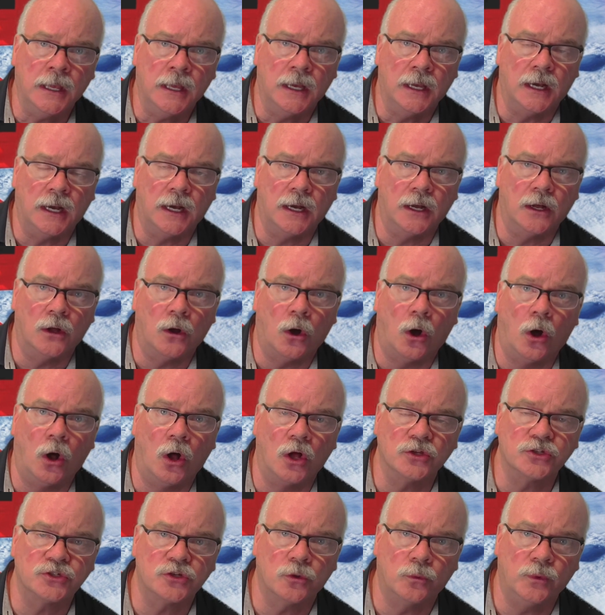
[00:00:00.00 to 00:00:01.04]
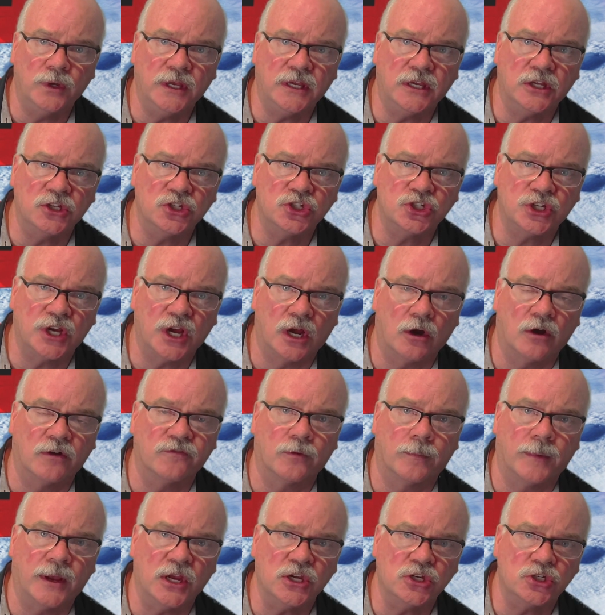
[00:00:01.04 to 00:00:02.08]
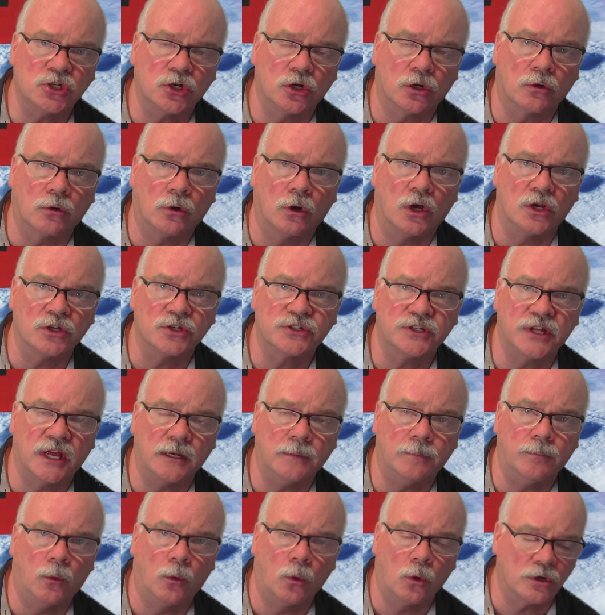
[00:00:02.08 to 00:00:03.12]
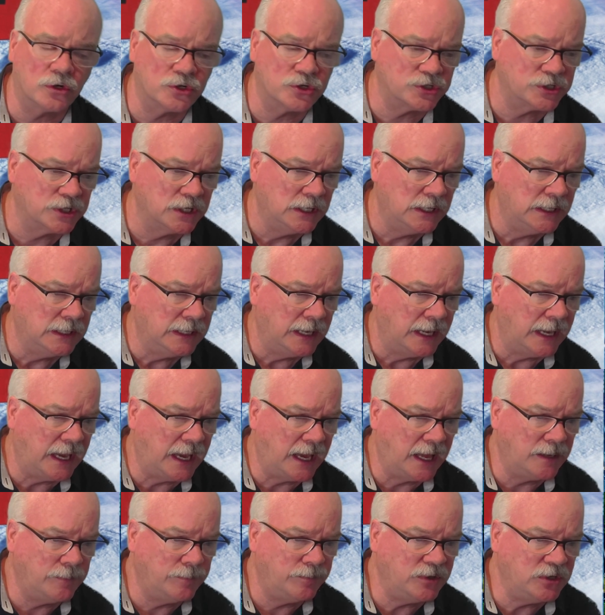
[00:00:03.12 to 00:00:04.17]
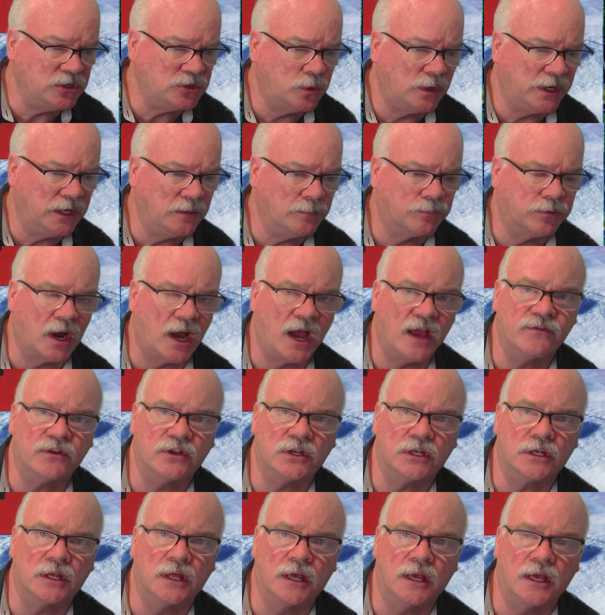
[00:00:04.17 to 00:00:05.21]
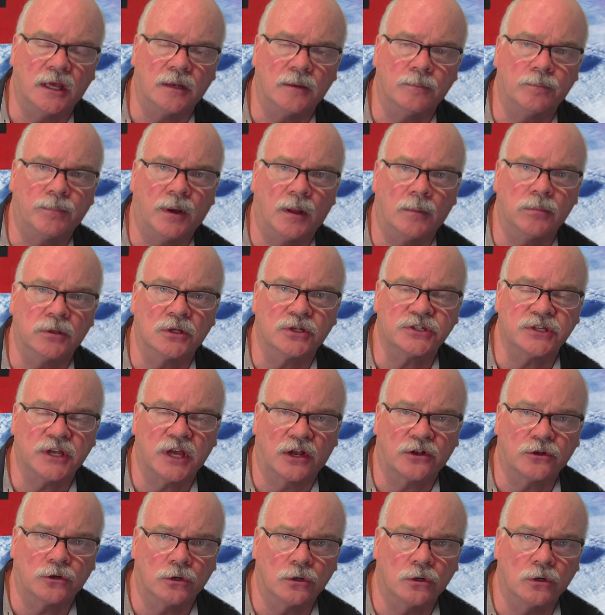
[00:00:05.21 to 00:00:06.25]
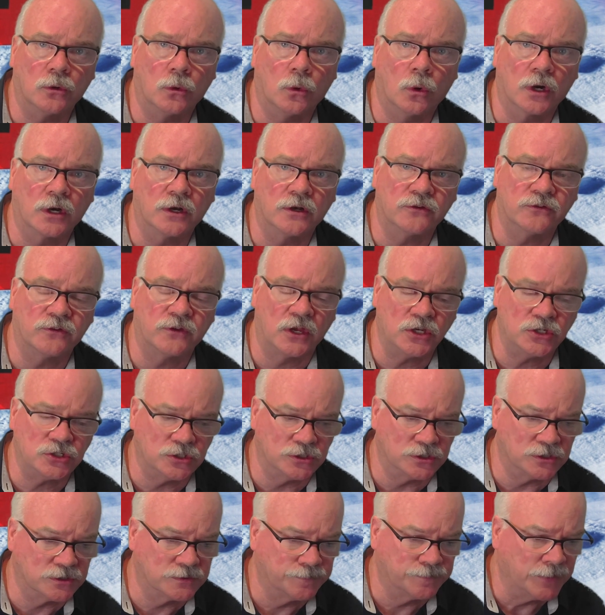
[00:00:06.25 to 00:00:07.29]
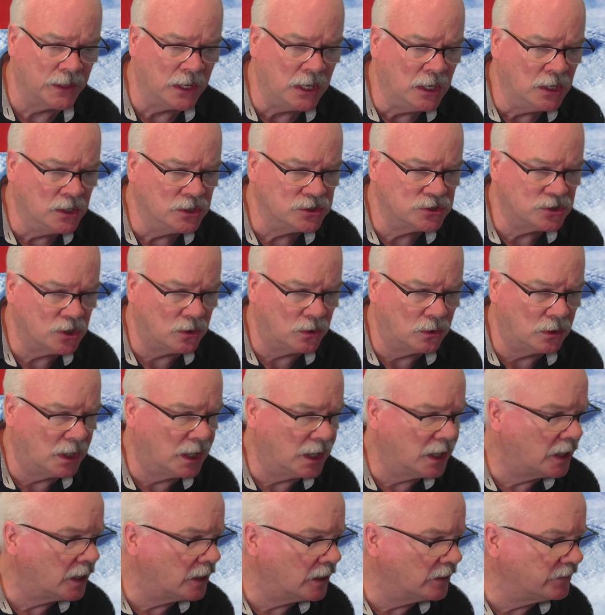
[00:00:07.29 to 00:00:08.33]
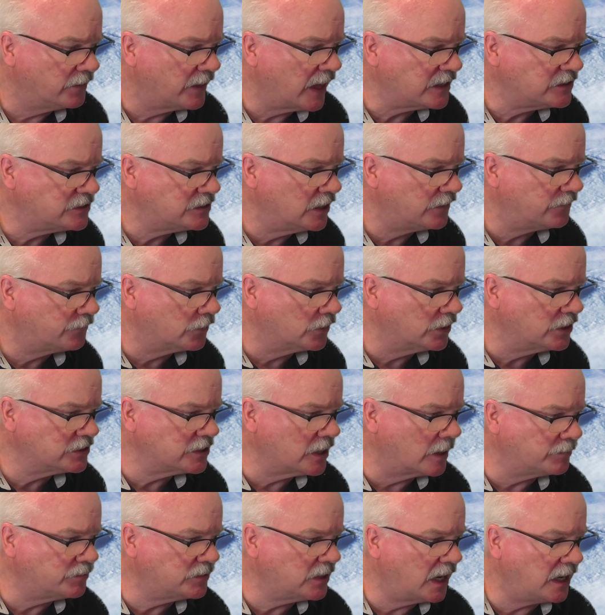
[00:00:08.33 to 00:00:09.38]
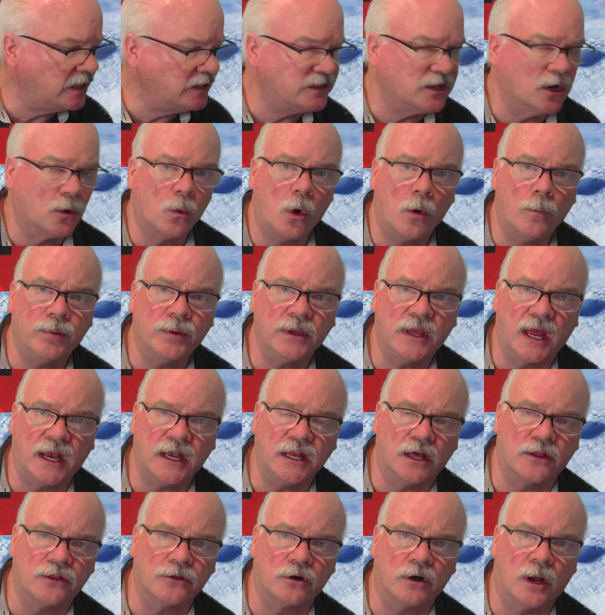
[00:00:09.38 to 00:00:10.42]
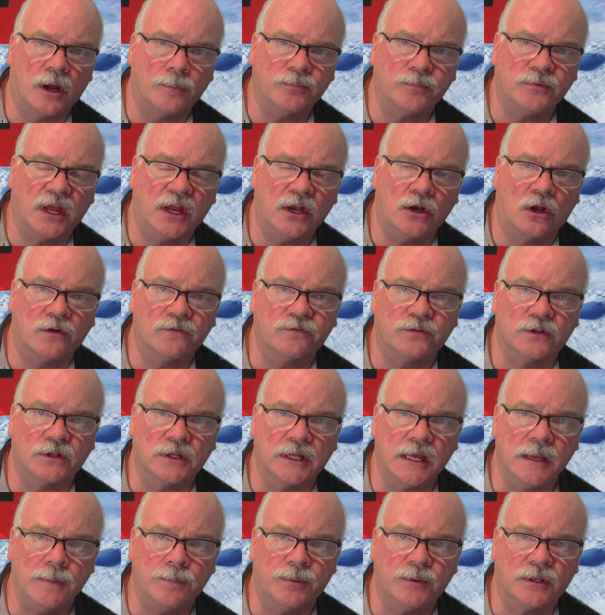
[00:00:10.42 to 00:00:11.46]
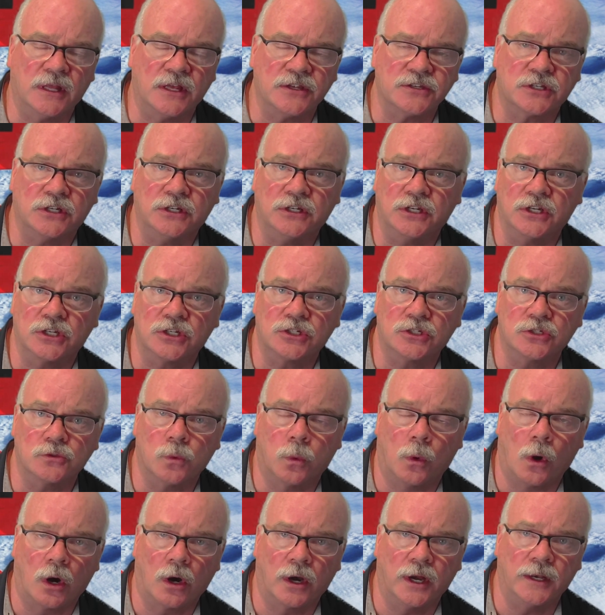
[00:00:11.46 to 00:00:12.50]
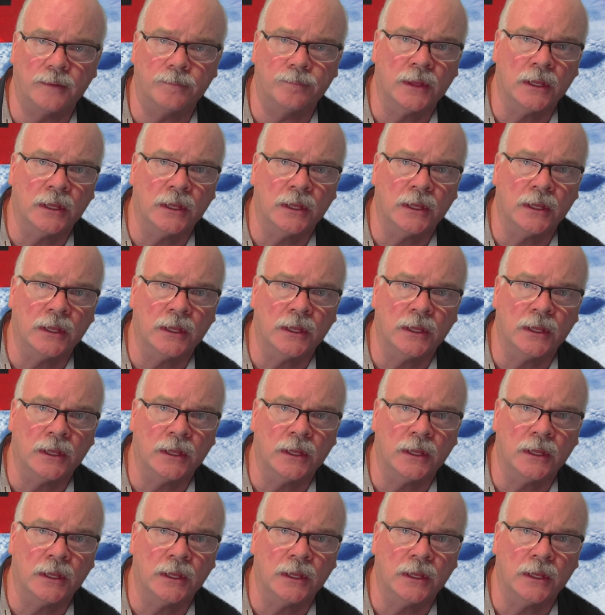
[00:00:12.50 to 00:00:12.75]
Also, we can share information across state borders and between private and public sector organizations. So that's it for this update. There won't be any other update on Philippe unless conditions warrant.